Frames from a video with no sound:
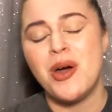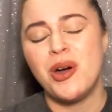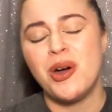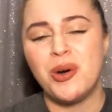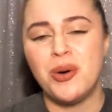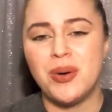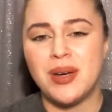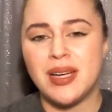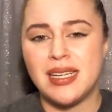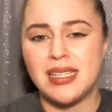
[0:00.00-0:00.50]

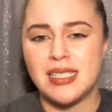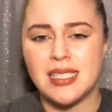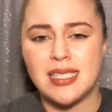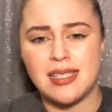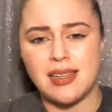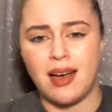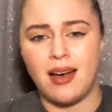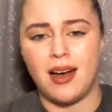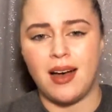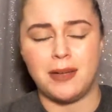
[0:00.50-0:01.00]
who
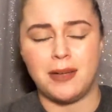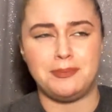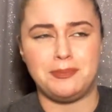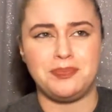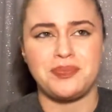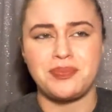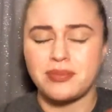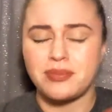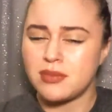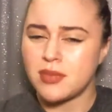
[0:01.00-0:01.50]
is a
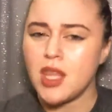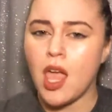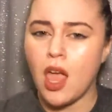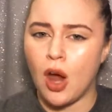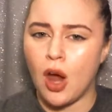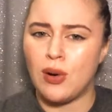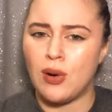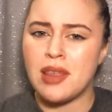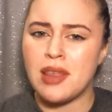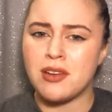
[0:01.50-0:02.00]

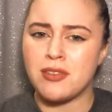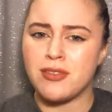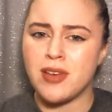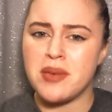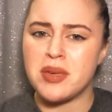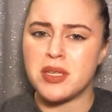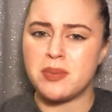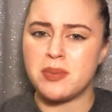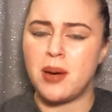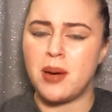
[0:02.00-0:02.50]
rather
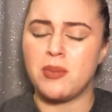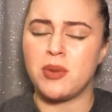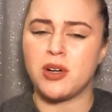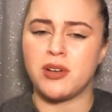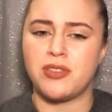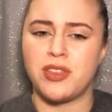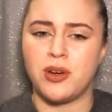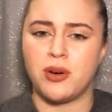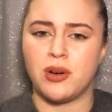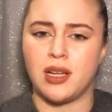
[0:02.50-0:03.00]
famous member
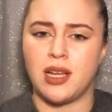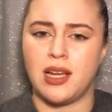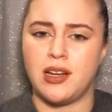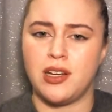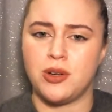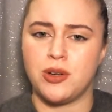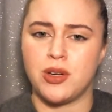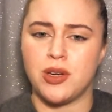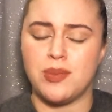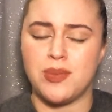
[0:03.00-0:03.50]
of the
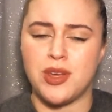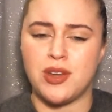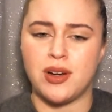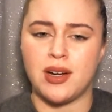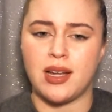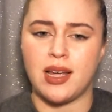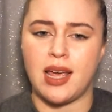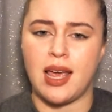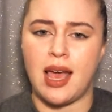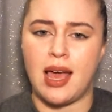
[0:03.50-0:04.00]
Orlando community,